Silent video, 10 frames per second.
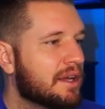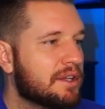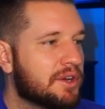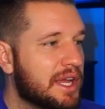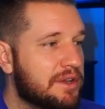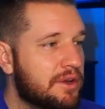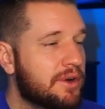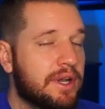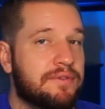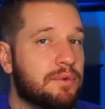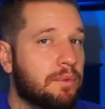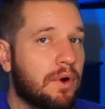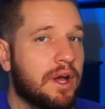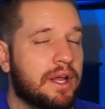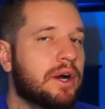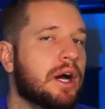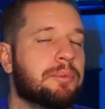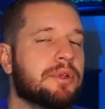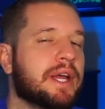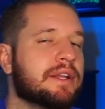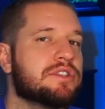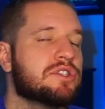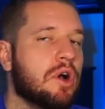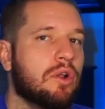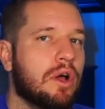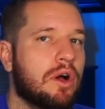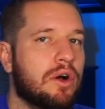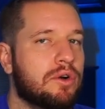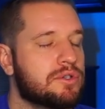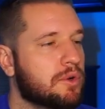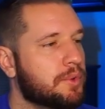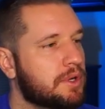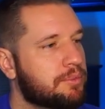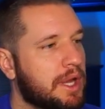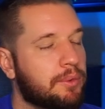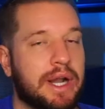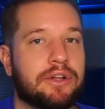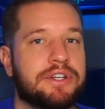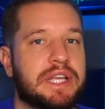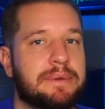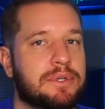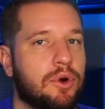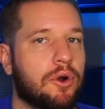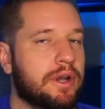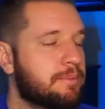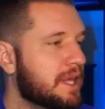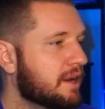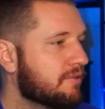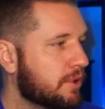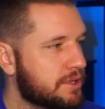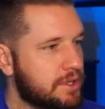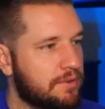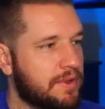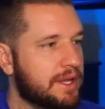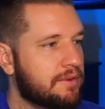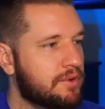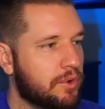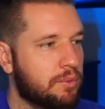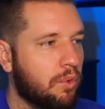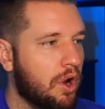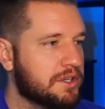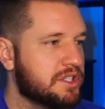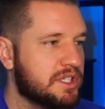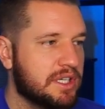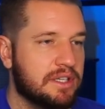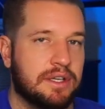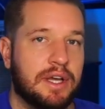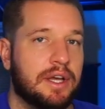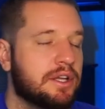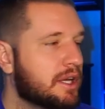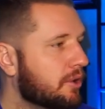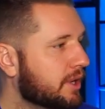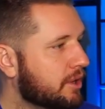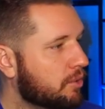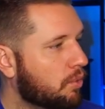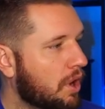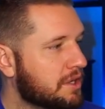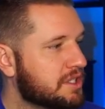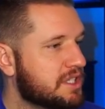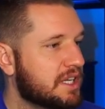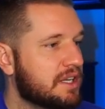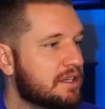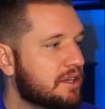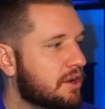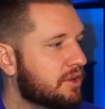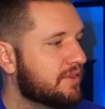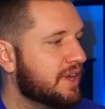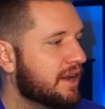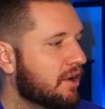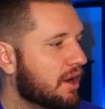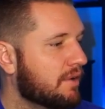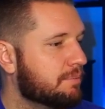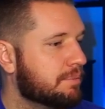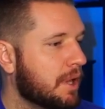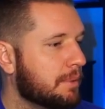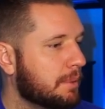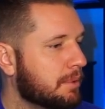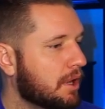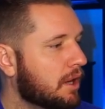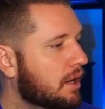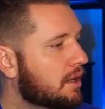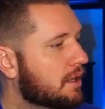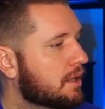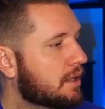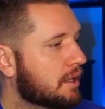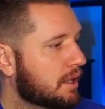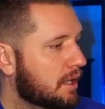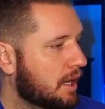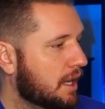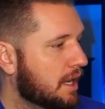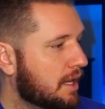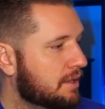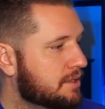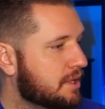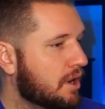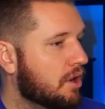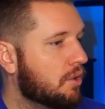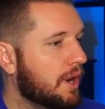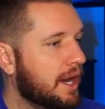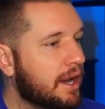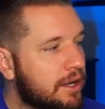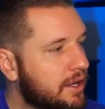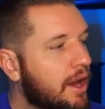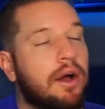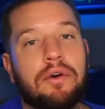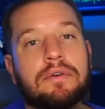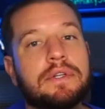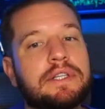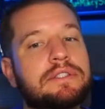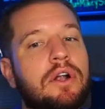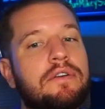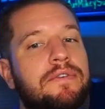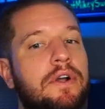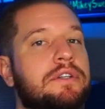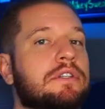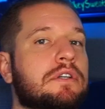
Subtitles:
You can do it if you want. It'll help you like in solos or when you play regular teams, it'll already be there for you. So if you run Washington, you can already go to Washington, you know, leave that off, blah, blah, blah. And so here you go. Let's start first.